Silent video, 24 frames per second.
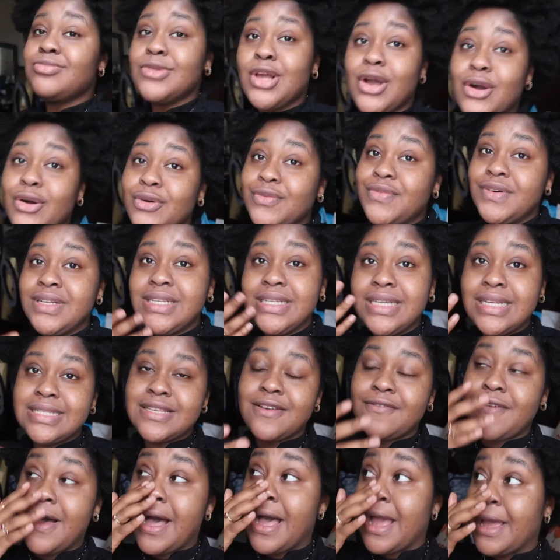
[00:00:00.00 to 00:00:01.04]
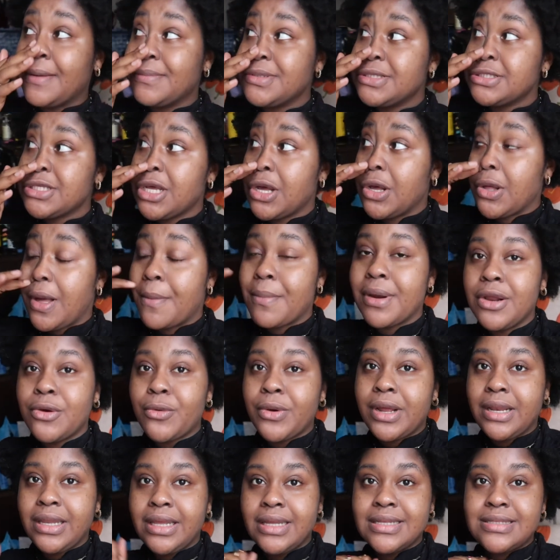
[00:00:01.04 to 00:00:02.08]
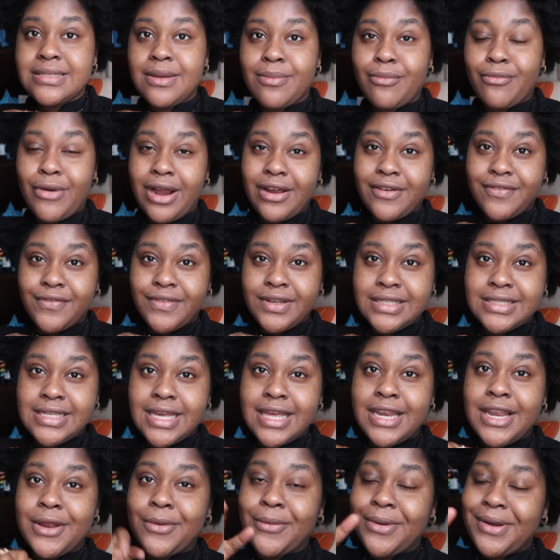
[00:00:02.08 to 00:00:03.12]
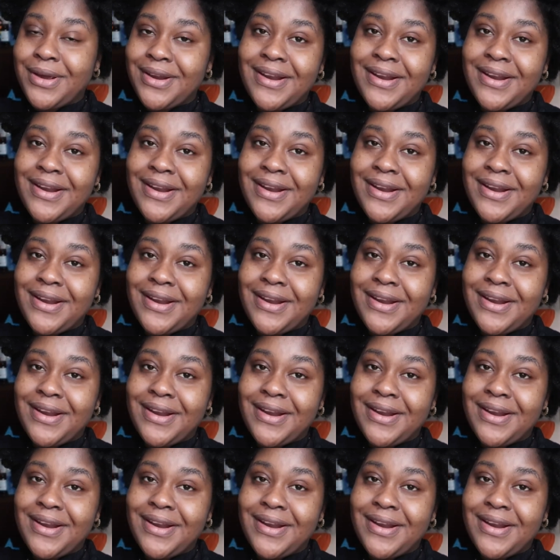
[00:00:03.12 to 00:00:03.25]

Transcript: hopefully it's a vibe. So I'm gonna quickly get some breakfast and then we're